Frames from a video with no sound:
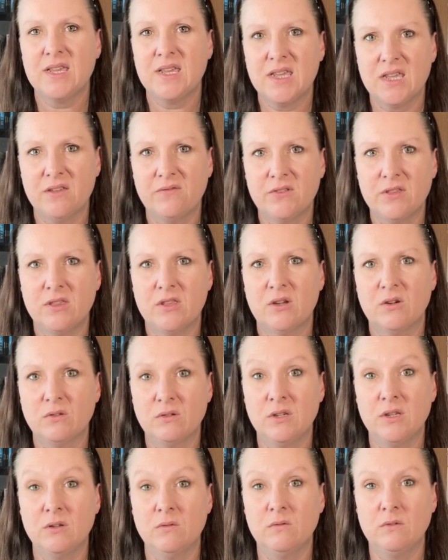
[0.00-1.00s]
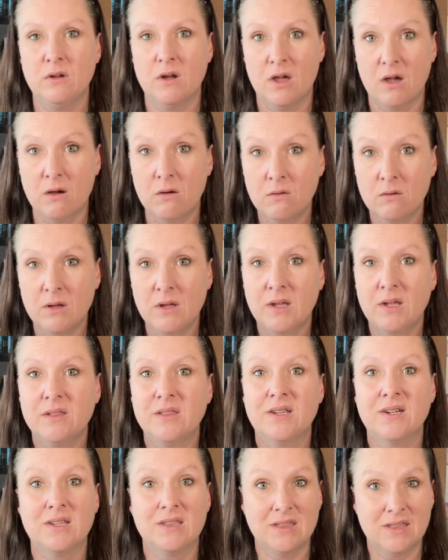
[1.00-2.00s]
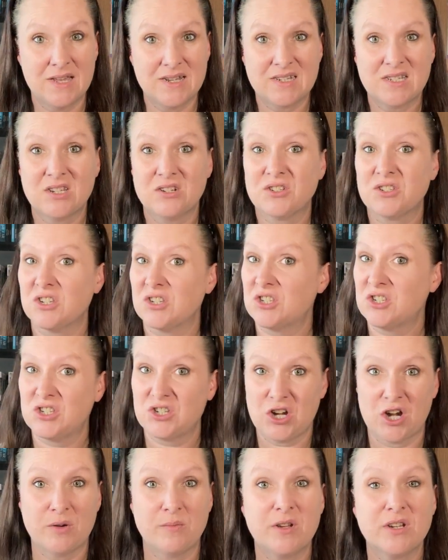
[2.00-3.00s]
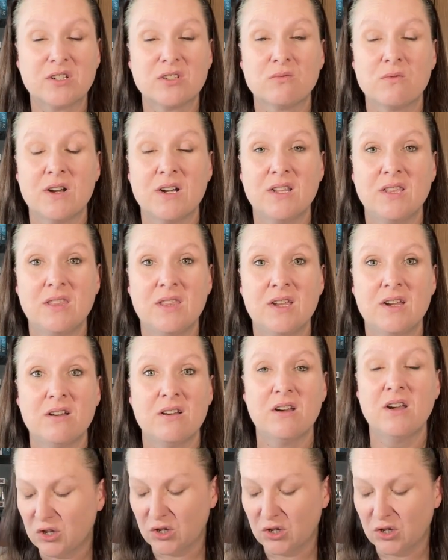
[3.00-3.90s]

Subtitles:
even though you know that unless there's a Starbucks run in there,